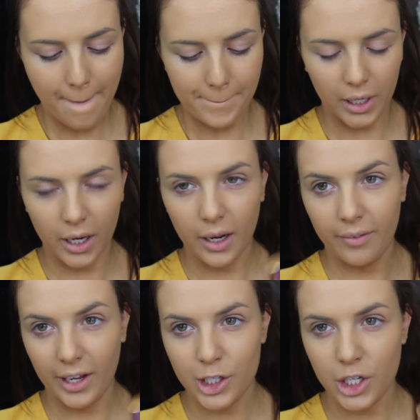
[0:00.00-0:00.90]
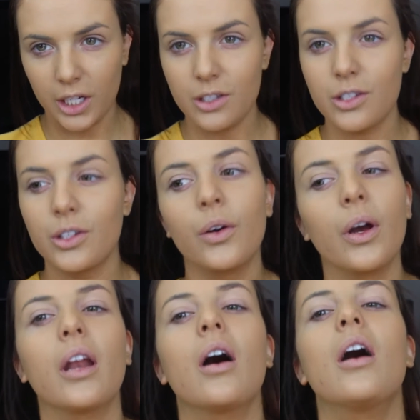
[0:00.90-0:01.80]
but I've had a chance to,
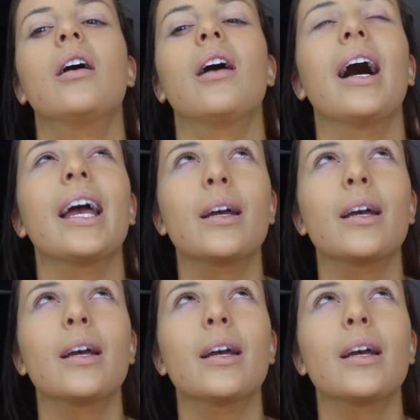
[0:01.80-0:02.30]
and I